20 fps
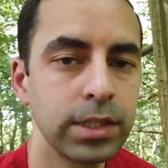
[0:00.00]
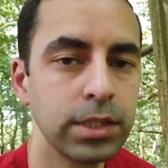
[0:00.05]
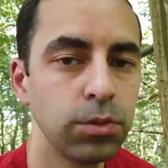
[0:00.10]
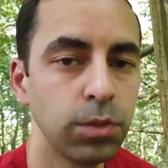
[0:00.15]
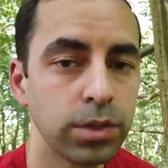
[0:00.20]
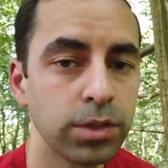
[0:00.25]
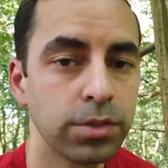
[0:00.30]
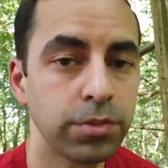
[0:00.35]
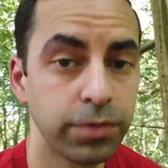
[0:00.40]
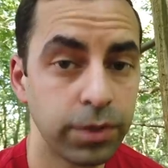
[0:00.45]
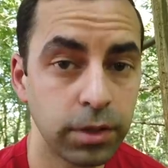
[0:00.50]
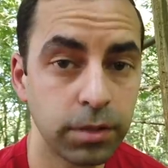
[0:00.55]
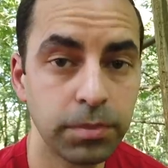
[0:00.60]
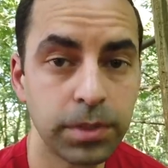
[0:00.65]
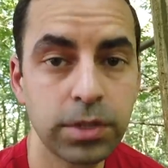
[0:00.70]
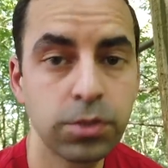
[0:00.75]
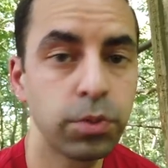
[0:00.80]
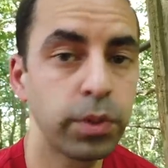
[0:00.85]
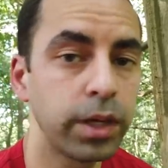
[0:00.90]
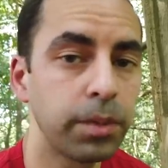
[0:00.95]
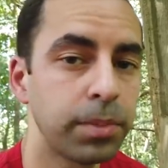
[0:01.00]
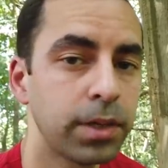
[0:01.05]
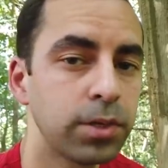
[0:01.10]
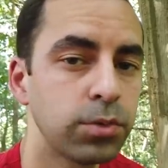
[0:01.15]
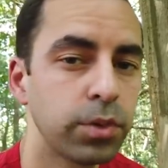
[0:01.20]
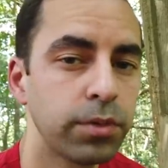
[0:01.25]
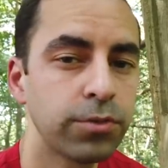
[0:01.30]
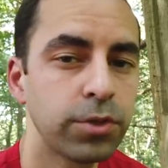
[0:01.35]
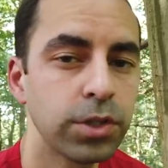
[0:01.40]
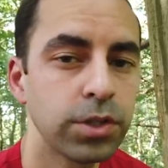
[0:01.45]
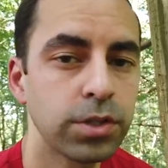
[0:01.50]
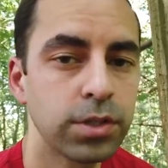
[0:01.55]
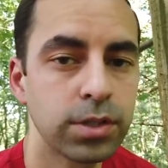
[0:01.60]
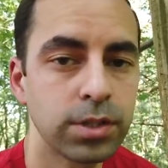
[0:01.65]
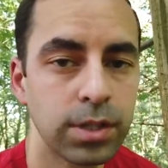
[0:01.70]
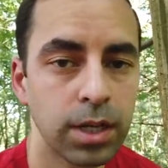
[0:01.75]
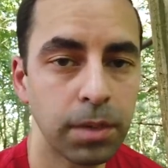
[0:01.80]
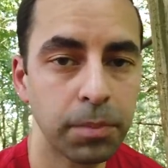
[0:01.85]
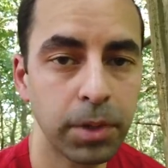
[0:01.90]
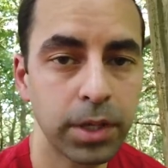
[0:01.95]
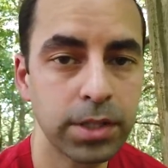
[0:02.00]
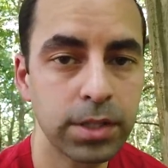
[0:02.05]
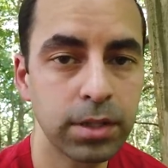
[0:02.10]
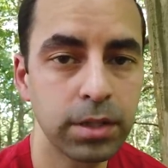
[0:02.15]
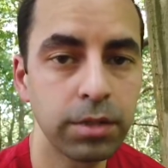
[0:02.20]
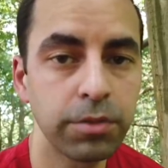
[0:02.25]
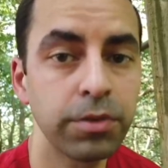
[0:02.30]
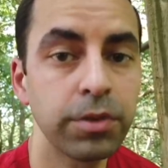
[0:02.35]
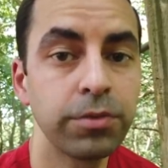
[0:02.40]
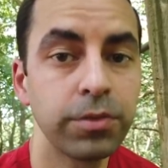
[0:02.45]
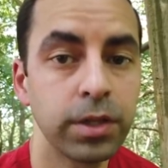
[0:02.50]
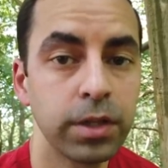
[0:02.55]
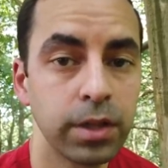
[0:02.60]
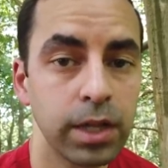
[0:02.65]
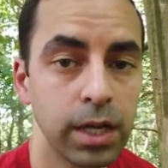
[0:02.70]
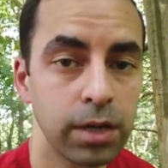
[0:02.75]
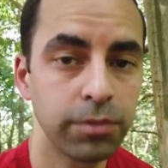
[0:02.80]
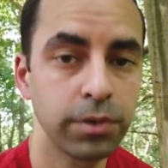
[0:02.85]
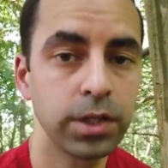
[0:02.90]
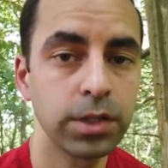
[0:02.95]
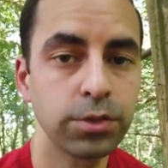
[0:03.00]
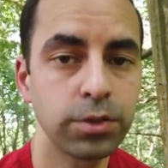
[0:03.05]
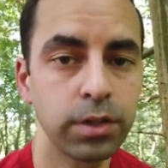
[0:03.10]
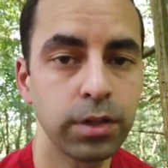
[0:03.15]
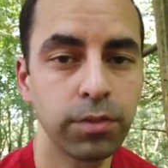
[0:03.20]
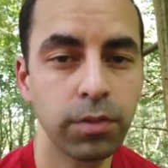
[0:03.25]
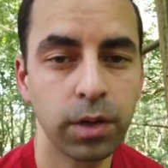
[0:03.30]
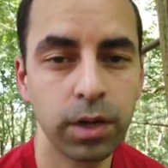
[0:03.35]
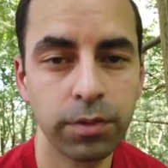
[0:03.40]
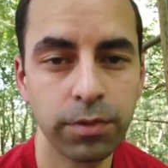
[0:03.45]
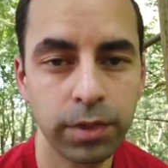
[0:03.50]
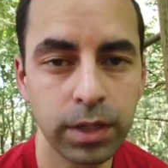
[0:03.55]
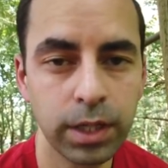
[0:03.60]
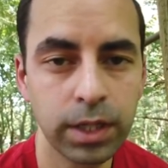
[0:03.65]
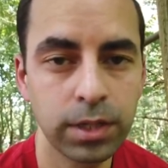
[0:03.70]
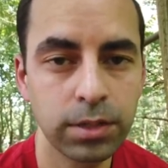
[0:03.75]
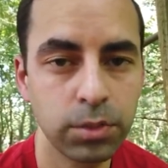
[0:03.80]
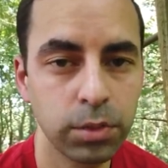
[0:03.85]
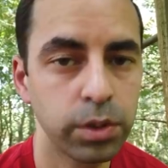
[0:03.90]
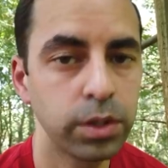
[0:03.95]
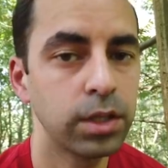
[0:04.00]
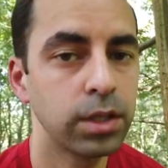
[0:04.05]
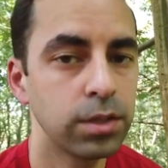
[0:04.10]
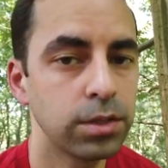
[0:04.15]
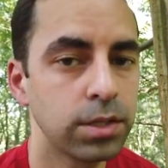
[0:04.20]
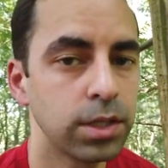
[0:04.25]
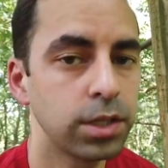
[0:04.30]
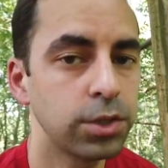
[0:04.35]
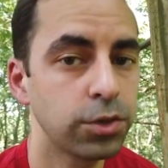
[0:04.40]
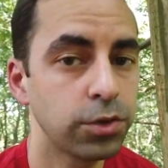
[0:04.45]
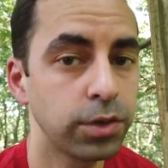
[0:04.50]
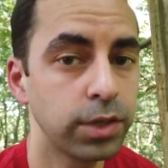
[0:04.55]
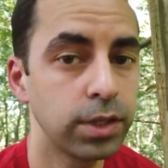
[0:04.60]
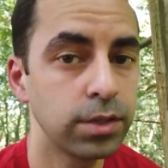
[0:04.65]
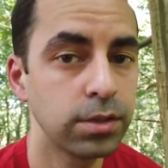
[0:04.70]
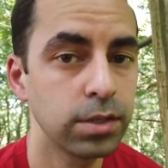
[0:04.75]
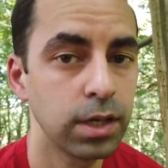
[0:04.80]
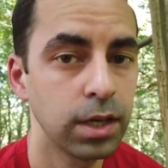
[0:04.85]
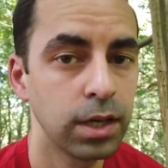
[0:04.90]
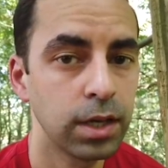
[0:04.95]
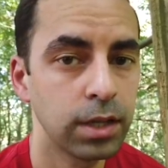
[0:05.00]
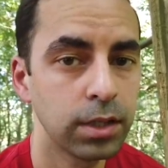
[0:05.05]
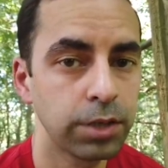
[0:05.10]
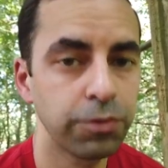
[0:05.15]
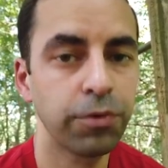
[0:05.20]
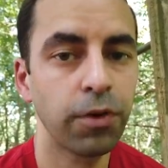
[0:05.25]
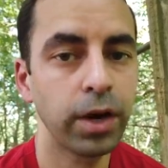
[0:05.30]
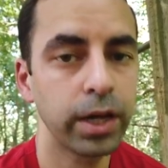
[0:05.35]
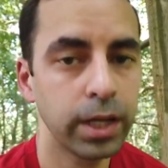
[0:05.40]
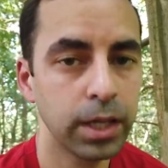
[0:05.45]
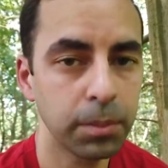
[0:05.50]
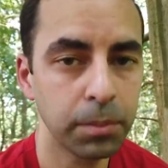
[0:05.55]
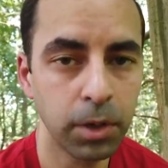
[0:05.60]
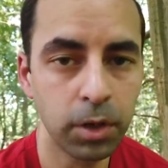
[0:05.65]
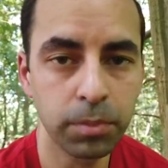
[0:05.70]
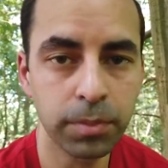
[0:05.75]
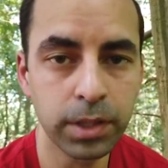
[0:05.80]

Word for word: I did want to film this week because we've just celebrated the 50th anniversary of one of the 20th century's defining